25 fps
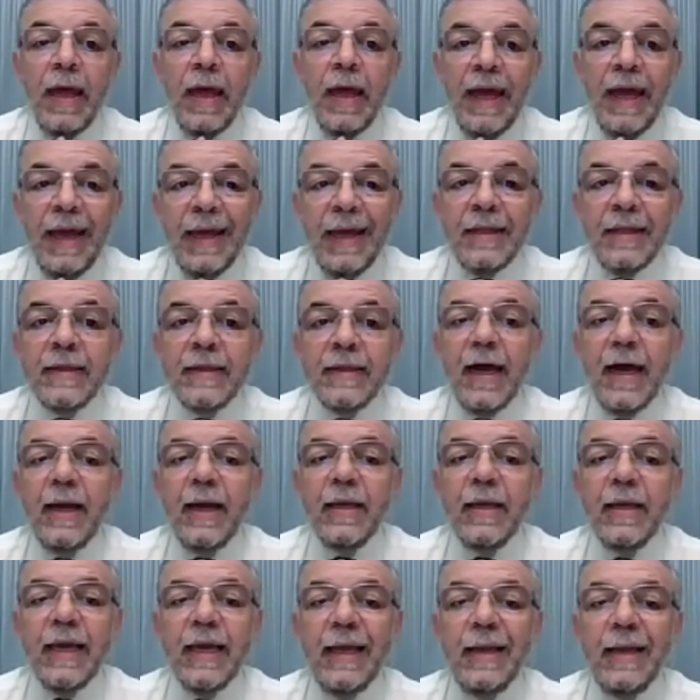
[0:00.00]
and
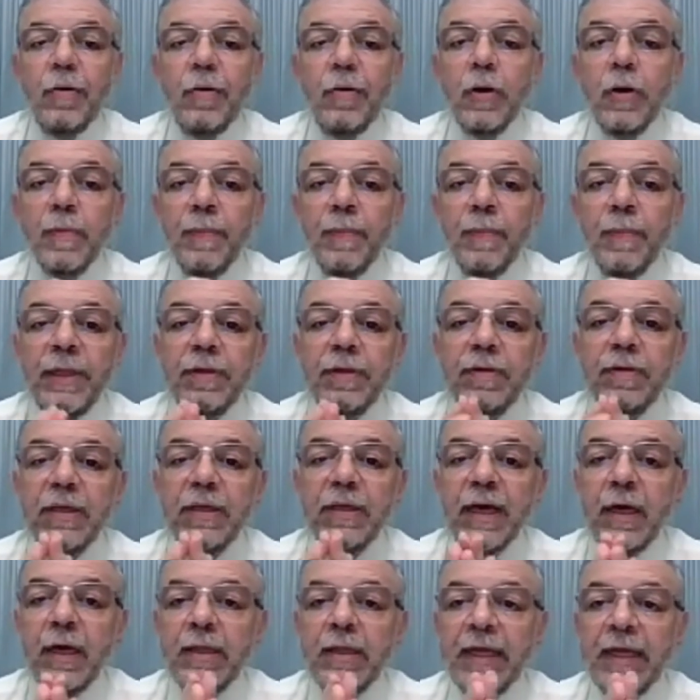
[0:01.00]
I can augment the
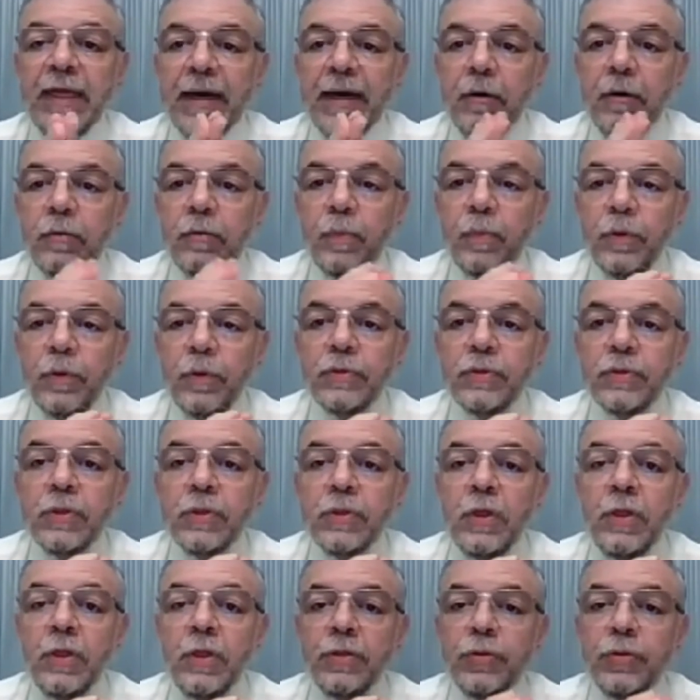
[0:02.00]
cardiac output
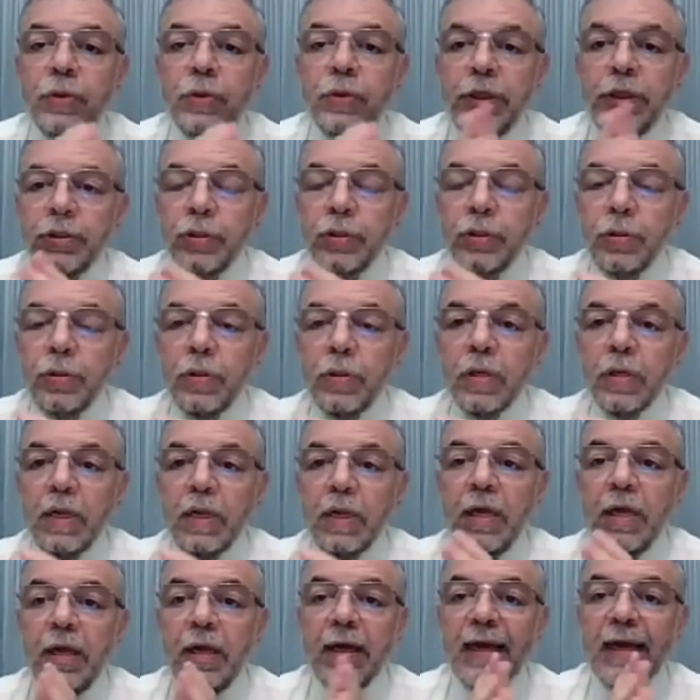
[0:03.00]
to ensure
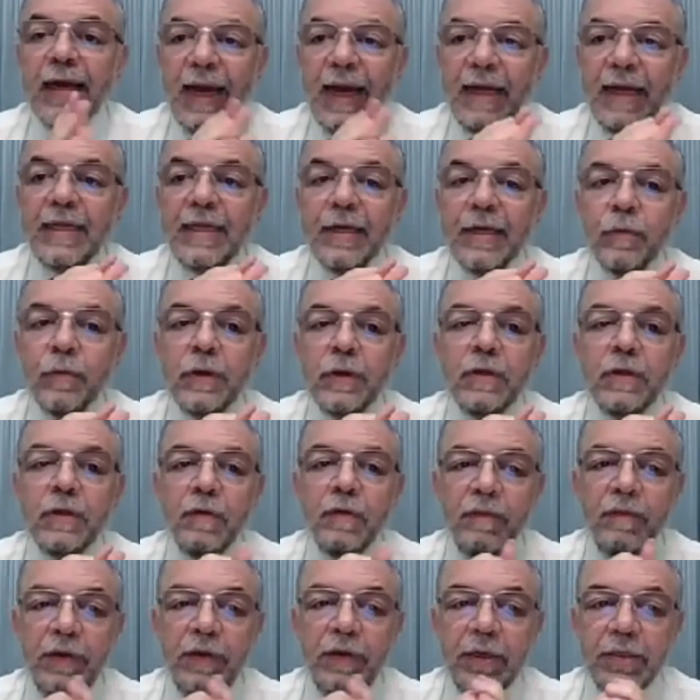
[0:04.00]
adequate
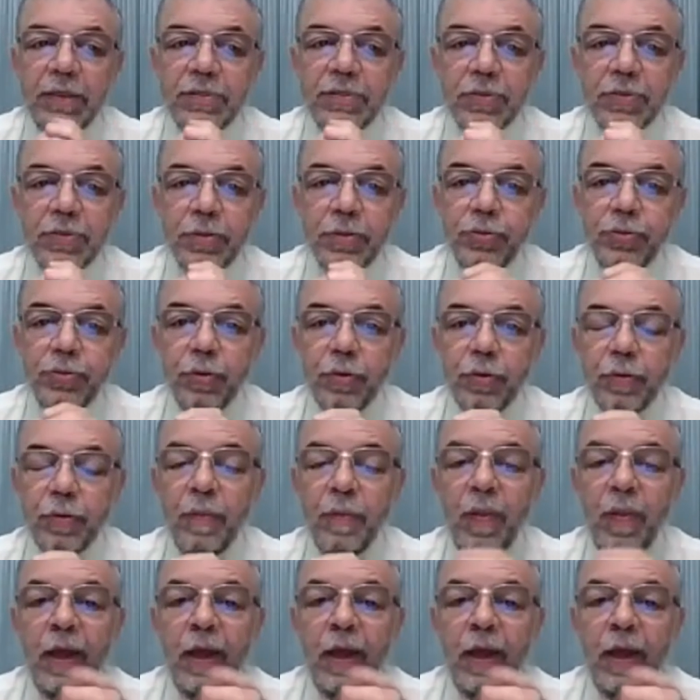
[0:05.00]
venous return.